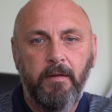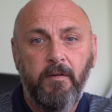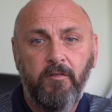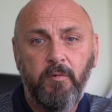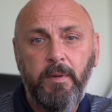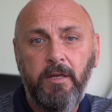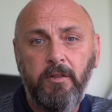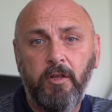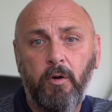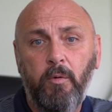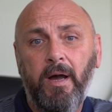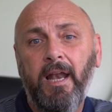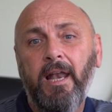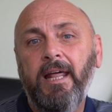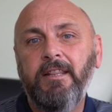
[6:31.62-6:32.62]
For me though,
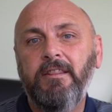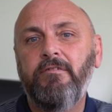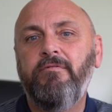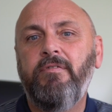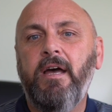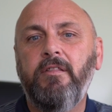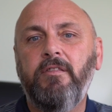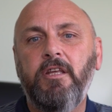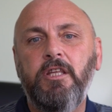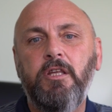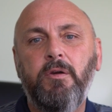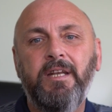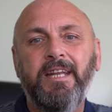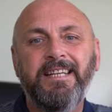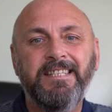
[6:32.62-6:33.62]
I like the fact that you
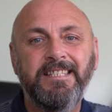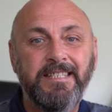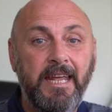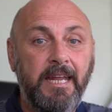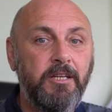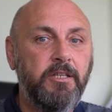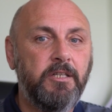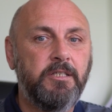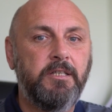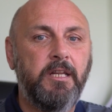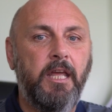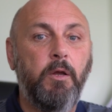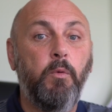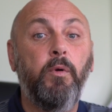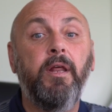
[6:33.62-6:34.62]
can extend your
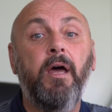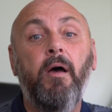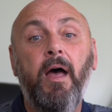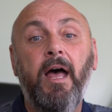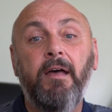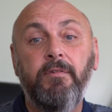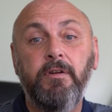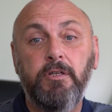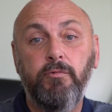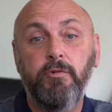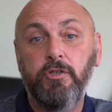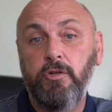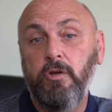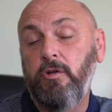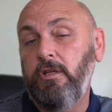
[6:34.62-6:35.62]
stay without having to
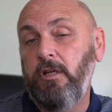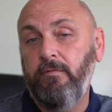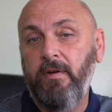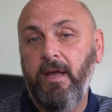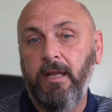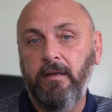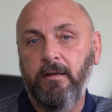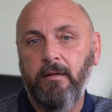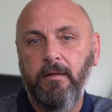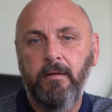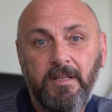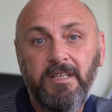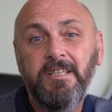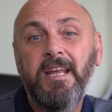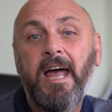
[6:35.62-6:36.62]
return to your van.
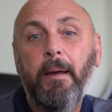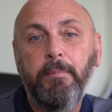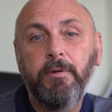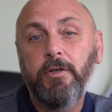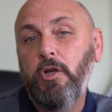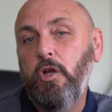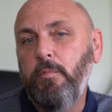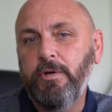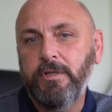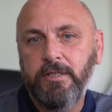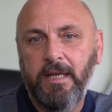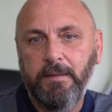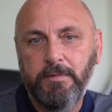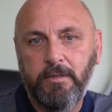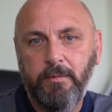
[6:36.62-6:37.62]
This has happened numerous
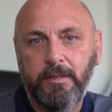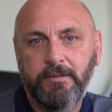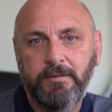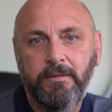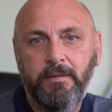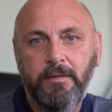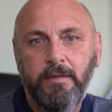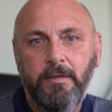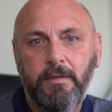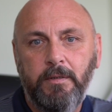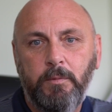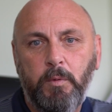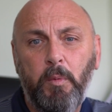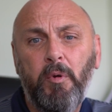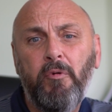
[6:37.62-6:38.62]
times to us,
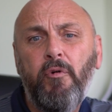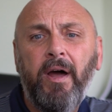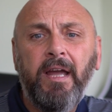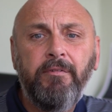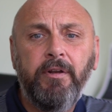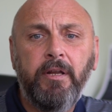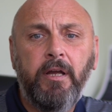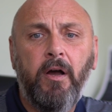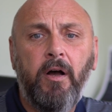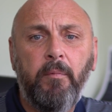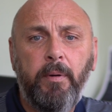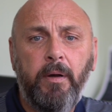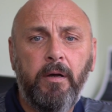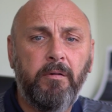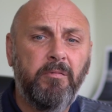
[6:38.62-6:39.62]
where we arrive at a car
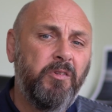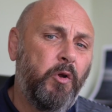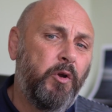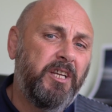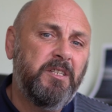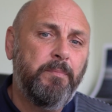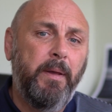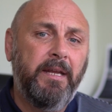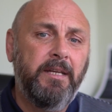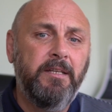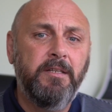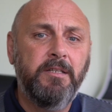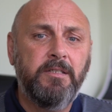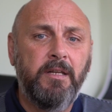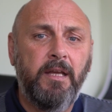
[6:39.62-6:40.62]
park not expecting
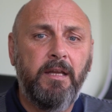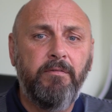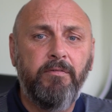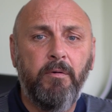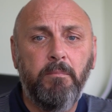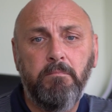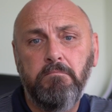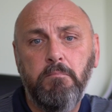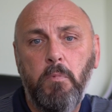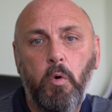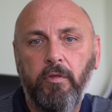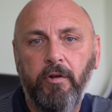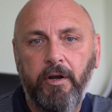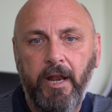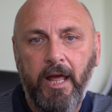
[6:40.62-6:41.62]
to stay for
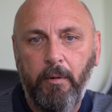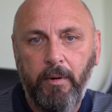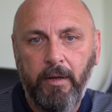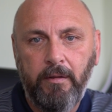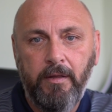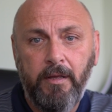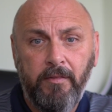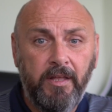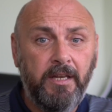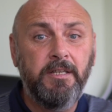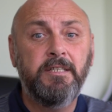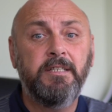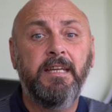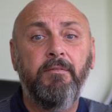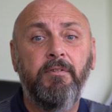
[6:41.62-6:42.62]
more than an hour, then
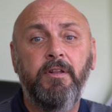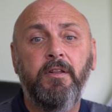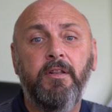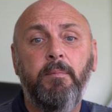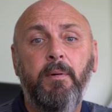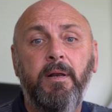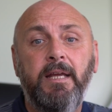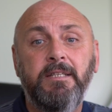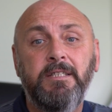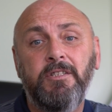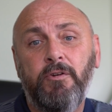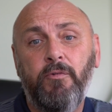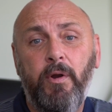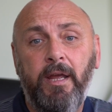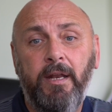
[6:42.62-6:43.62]
discover that the place is
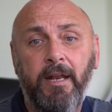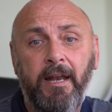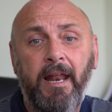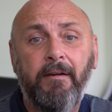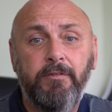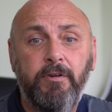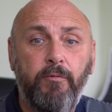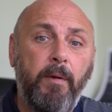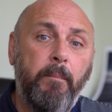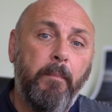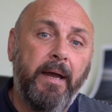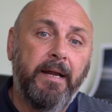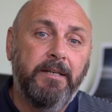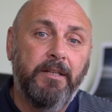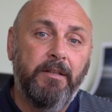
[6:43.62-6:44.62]
great and have to run
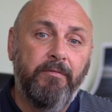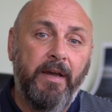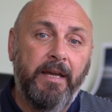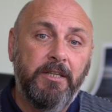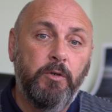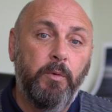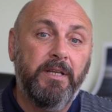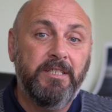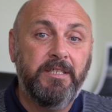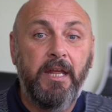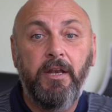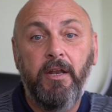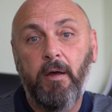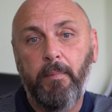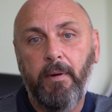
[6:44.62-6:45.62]
back to the van to
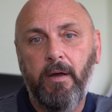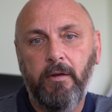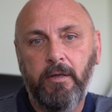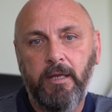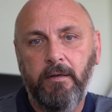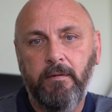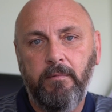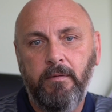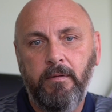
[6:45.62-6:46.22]
extend our parking.